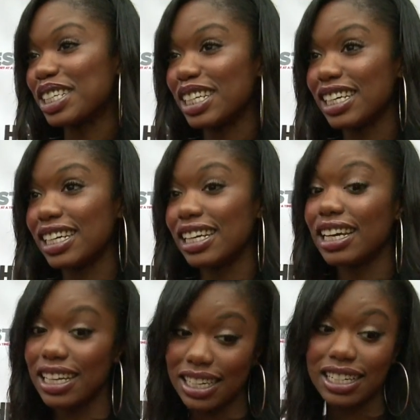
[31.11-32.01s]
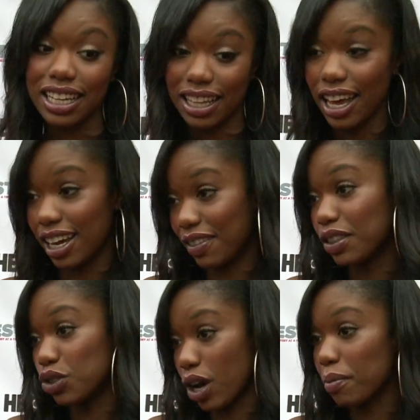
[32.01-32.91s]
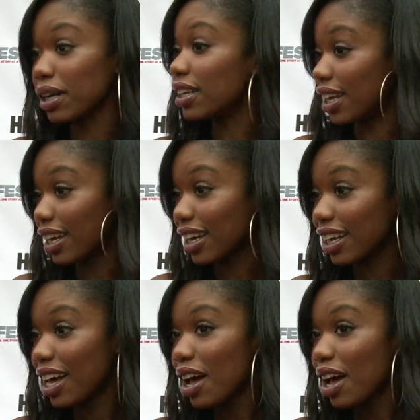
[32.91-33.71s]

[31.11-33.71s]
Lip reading: She is like the head of the drama clique